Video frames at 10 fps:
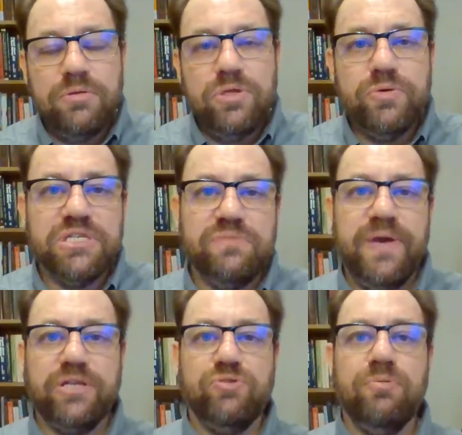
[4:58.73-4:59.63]
you
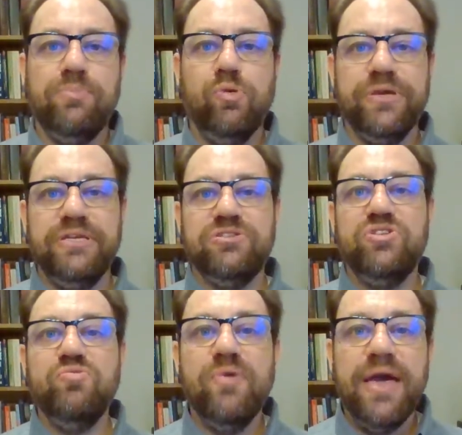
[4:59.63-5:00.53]
expect your employees
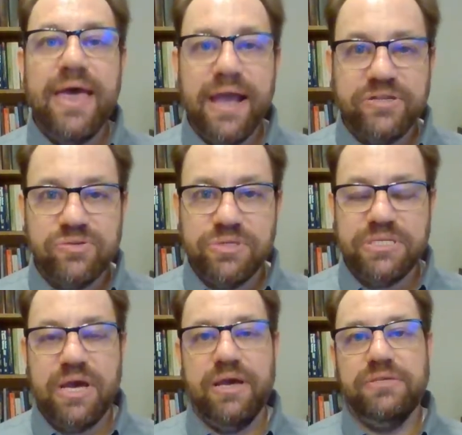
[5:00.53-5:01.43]
to
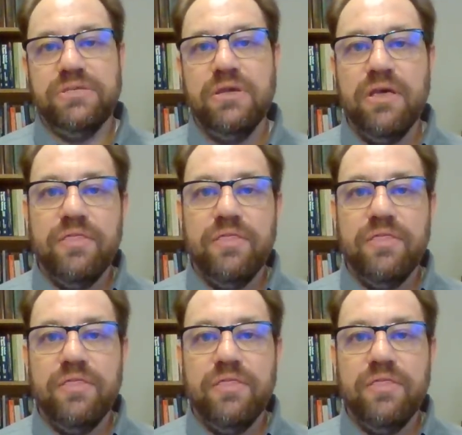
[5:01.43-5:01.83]
exercise